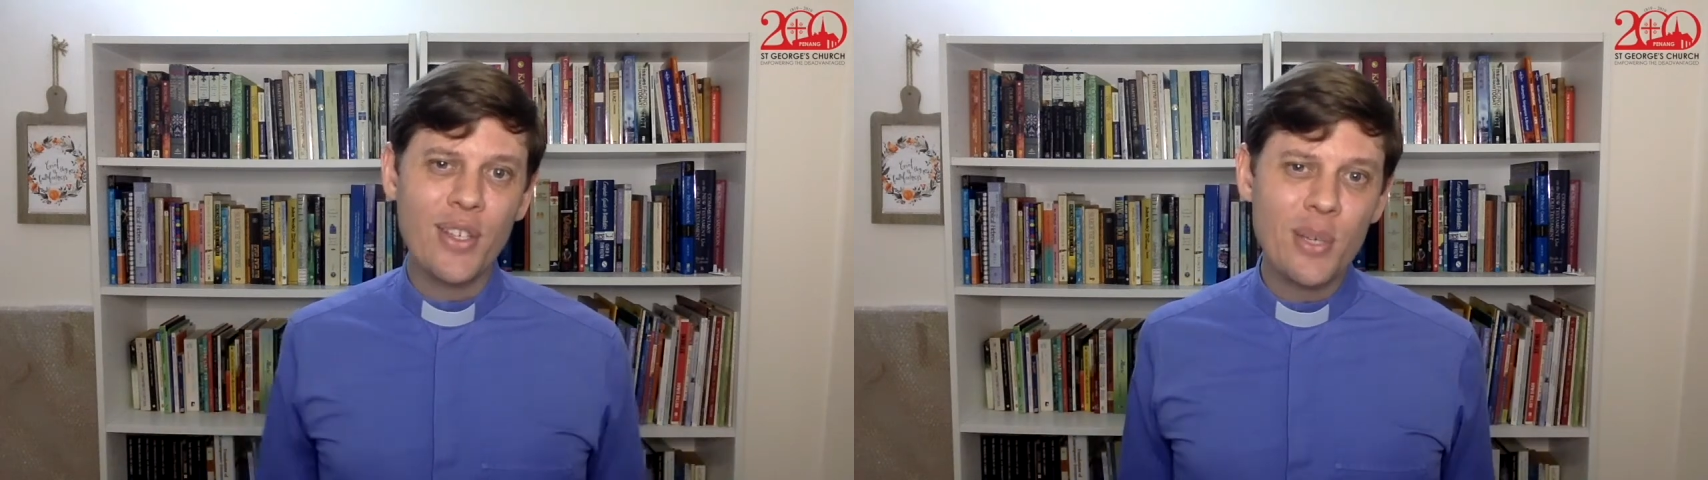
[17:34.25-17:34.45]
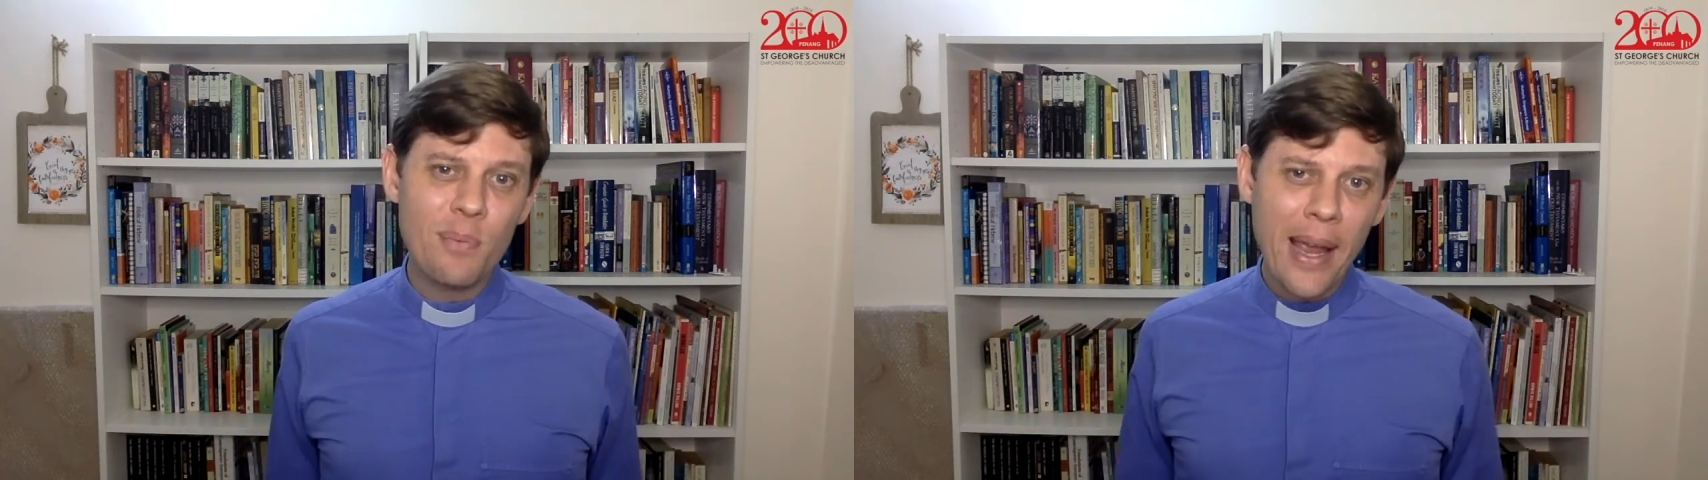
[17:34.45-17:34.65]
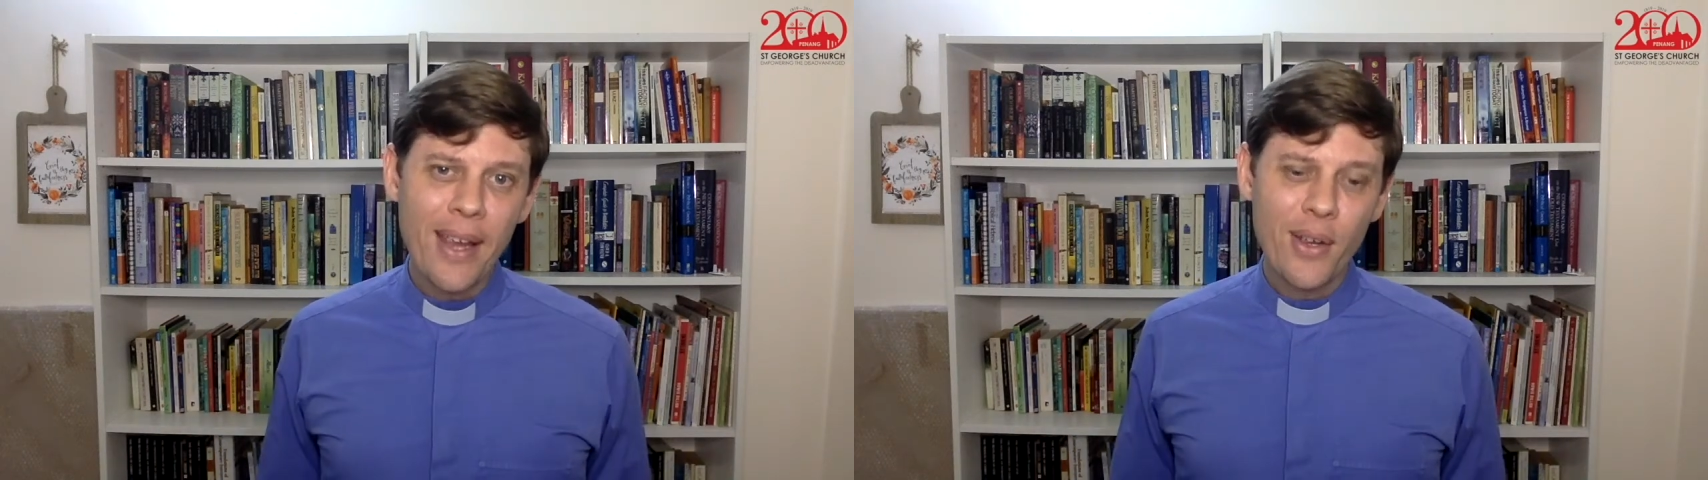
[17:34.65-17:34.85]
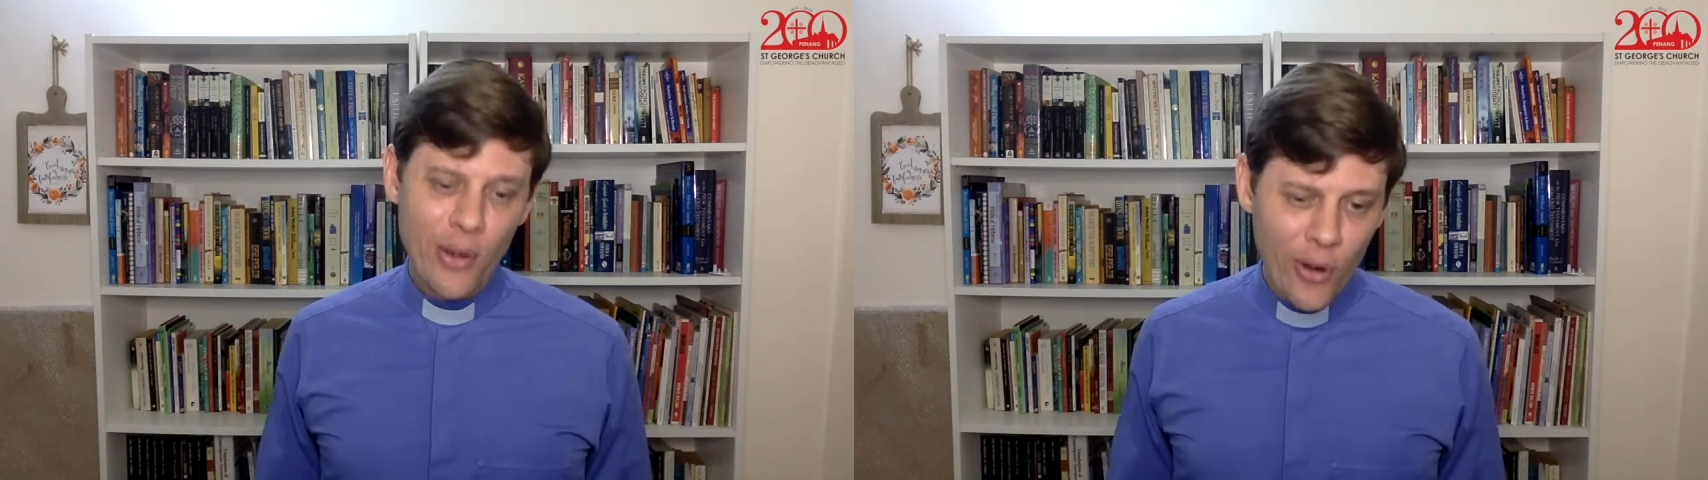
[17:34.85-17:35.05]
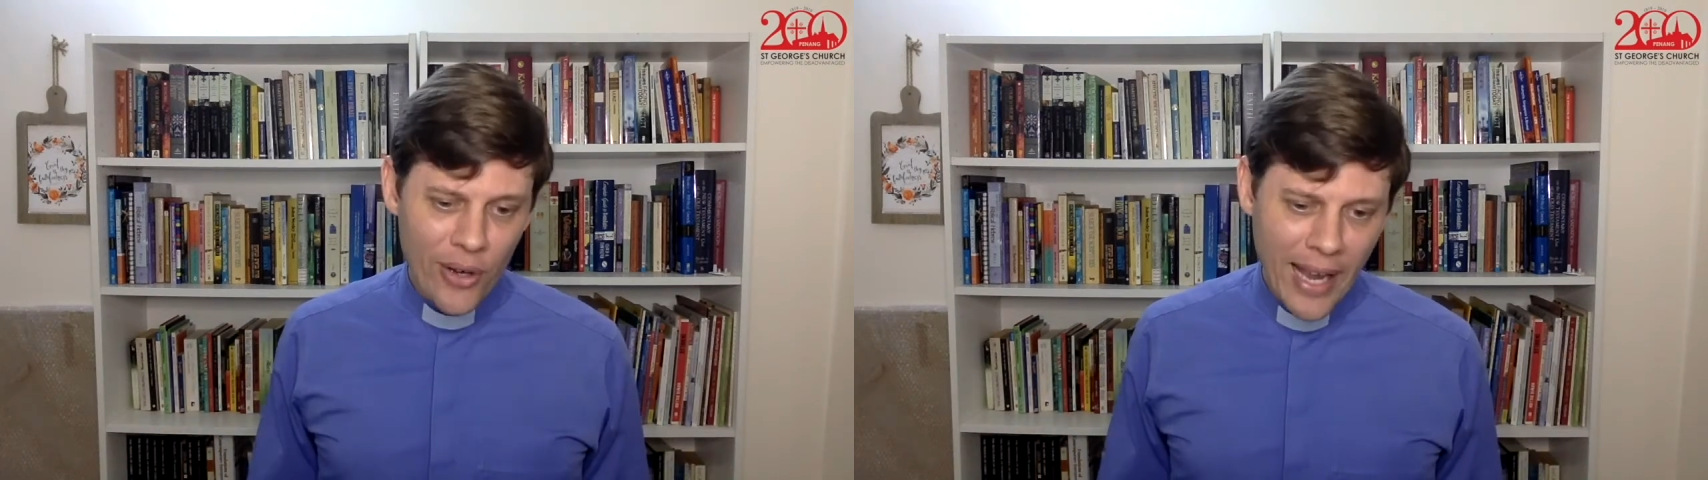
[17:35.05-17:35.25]
to make
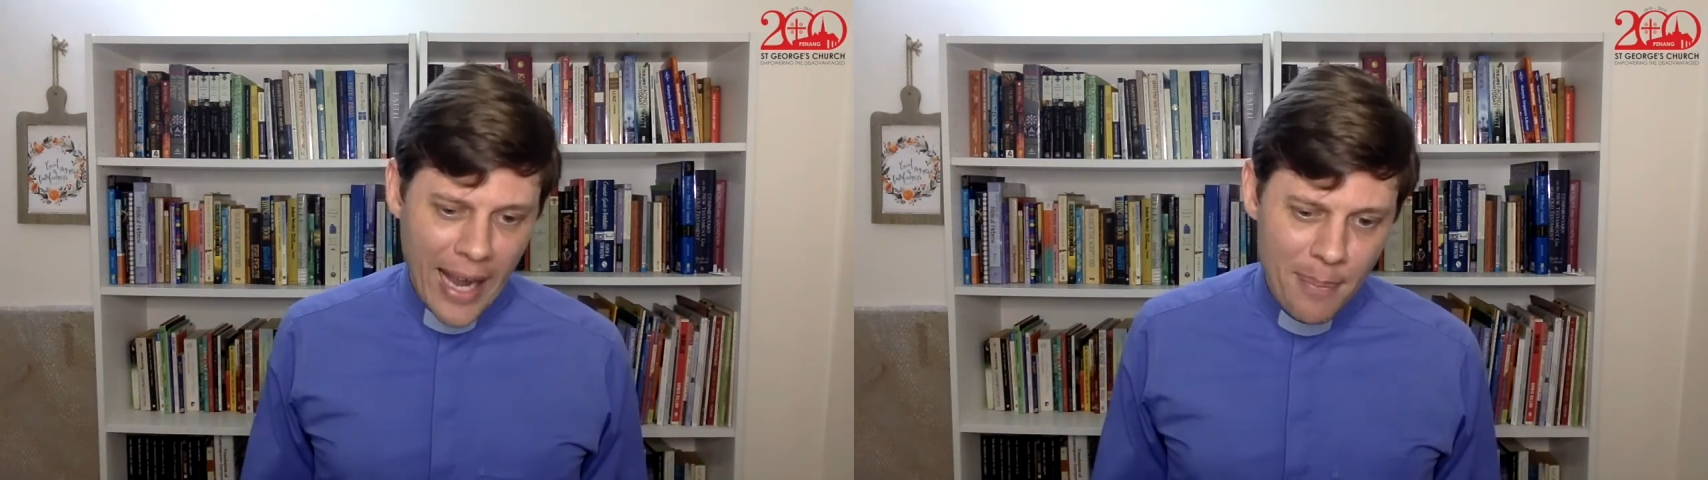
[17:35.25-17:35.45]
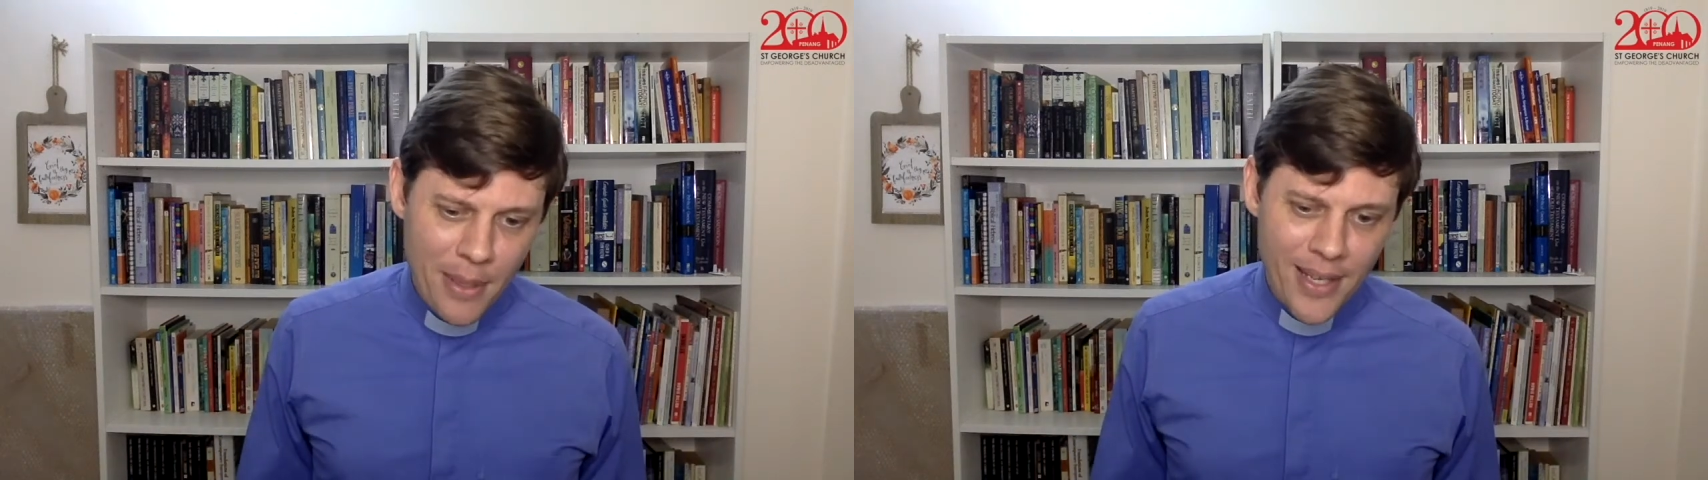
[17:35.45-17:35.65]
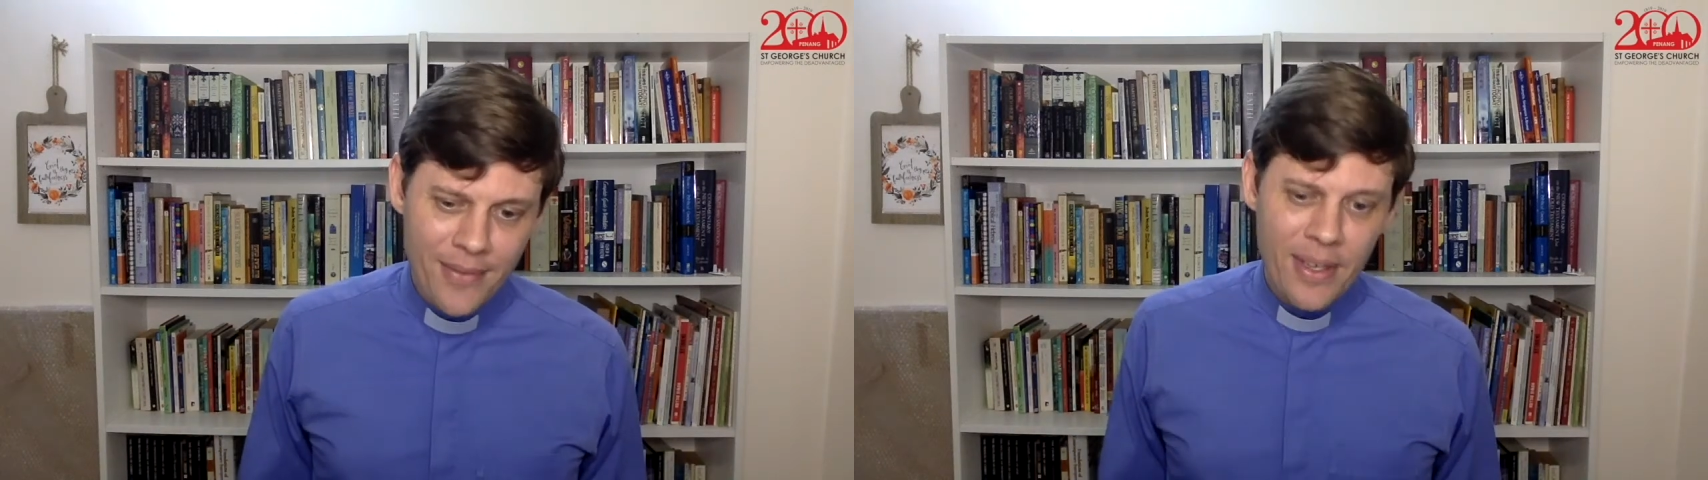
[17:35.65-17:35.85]
God happy.